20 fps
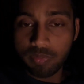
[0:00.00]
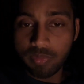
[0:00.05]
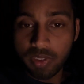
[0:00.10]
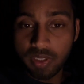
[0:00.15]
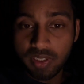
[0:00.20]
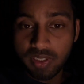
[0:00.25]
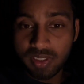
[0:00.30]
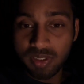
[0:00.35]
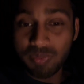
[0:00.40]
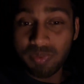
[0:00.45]

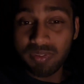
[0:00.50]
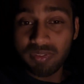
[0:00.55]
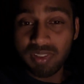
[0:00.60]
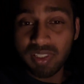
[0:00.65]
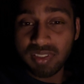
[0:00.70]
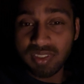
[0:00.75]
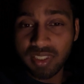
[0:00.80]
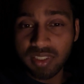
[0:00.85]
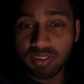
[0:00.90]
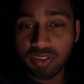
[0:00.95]
and
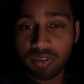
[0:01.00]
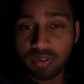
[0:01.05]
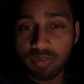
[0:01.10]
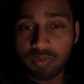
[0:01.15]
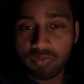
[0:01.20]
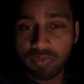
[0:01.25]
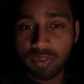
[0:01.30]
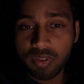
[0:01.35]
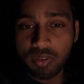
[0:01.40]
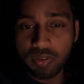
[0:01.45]
disadvantaged section
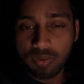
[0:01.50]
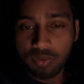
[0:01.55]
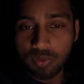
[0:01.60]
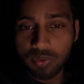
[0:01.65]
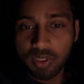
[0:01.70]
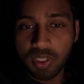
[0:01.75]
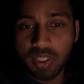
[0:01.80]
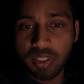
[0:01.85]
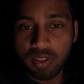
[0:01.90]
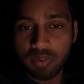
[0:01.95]
of the
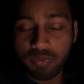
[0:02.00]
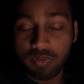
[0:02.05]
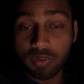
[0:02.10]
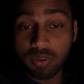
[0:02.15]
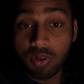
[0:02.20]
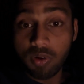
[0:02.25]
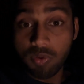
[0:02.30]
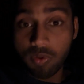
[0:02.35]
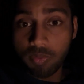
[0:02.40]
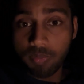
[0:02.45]
society, for
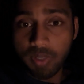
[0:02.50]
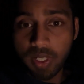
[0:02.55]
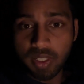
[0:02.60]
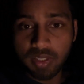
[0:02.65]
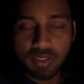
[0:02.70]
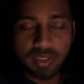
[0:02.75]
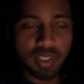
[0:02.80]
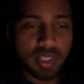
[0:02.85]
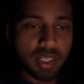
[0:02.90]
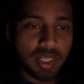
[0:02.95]
the
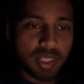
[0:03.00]
homeless,